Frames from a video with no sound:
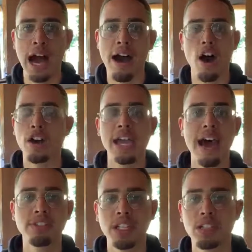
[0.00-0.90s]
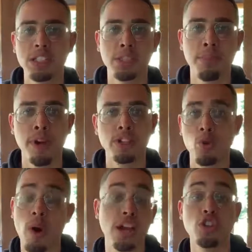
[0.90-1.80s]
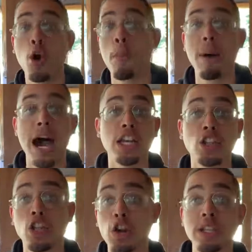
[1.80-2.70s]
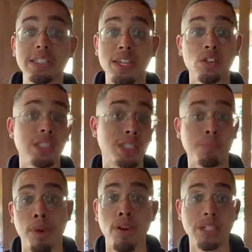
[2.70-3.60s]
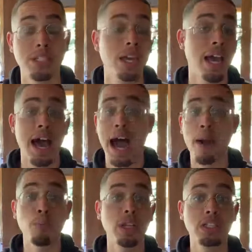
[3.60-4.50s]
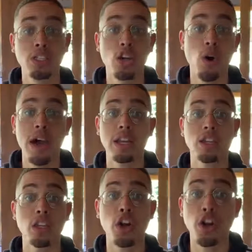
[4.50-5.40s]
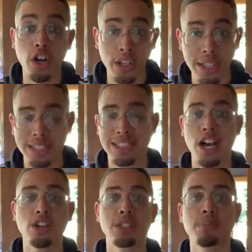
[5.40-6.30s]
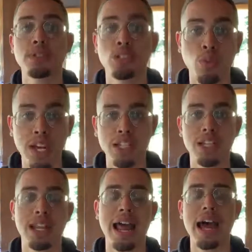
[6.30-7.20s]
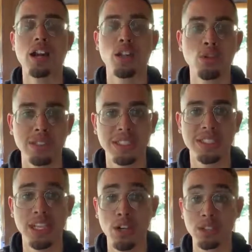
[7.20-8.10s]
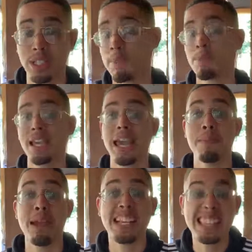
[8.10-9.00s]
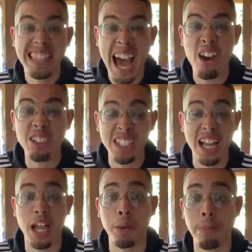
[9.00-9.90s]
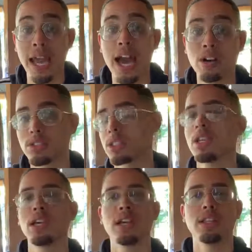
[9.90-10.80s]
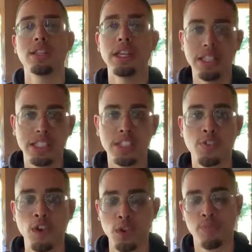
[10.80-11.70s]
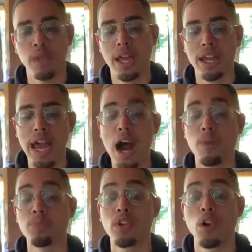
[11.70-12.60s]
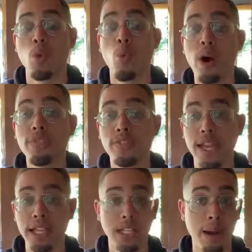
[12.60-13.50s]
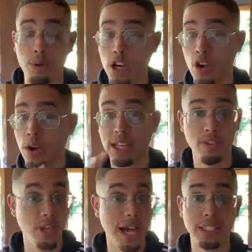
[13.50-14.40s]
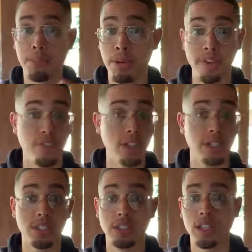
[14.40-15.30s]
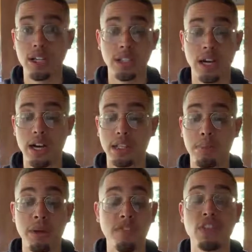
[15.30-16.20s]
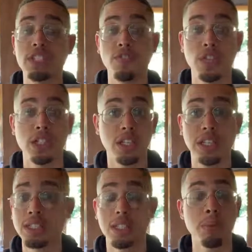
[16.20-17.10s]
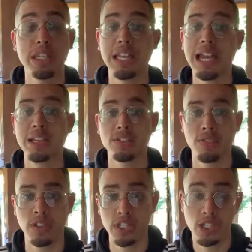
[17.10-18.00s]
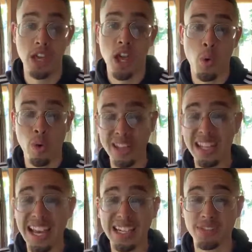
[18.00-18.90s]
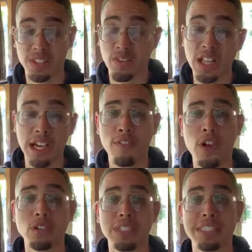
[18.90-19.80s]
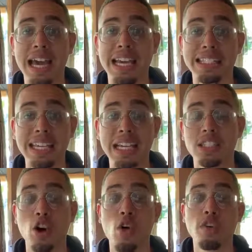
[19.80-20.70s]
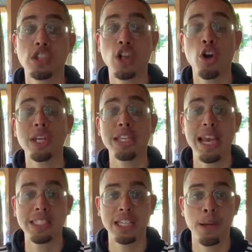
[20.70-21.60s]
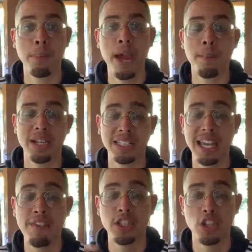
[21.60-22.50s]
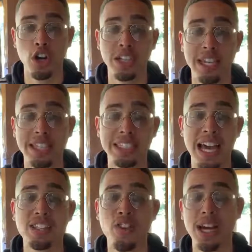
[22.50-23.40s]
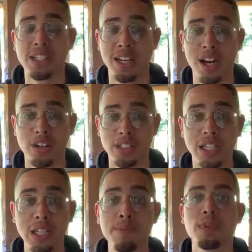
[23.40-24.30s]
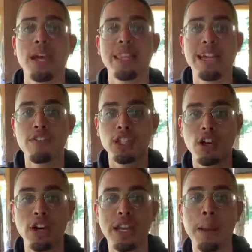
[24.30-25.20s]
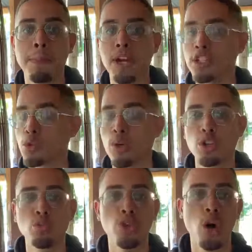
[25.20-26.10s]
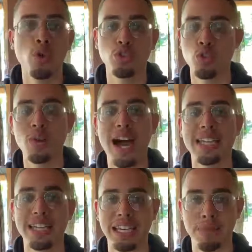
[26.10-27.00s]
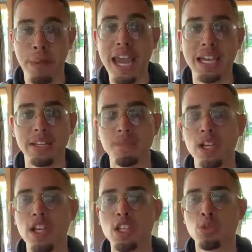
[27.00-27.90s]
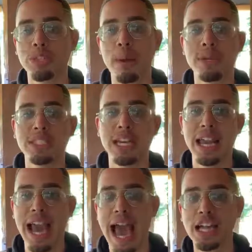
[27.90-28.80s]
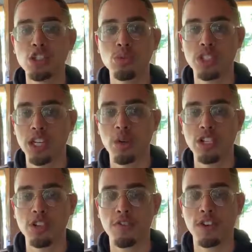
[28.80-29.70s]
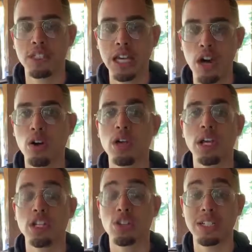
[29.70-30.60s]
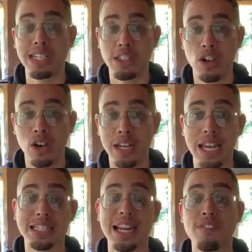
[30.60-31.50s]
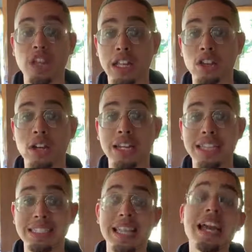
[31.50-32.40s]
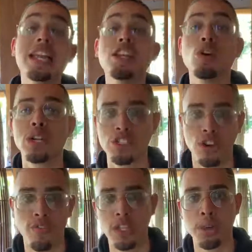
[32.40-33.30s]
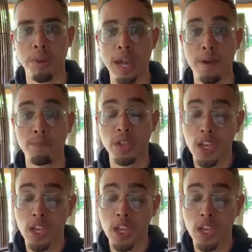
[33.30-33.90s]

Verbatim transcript: I already have sales experience, or I don't mind learning sales experience. I'm willing to go ahead and learn sales and persuasion and how to close these deals and make one thousand dollar payouts, then this is for you. Now, one thing, I'm gonna go ahead and give you guys the benefits, the uh, the benefits of each, and then some of the negatives of each. One of the negatives of ClickFunnels is that it takes over thirty days to get a payout, because they have a thirty day satisfaction guarantee. They have a thirty day period to where you don't do not get paid. So with that being said, as you generate your first sale, it's gonna take thirty days, and after that thirty days, then you'll get your affiliate payout.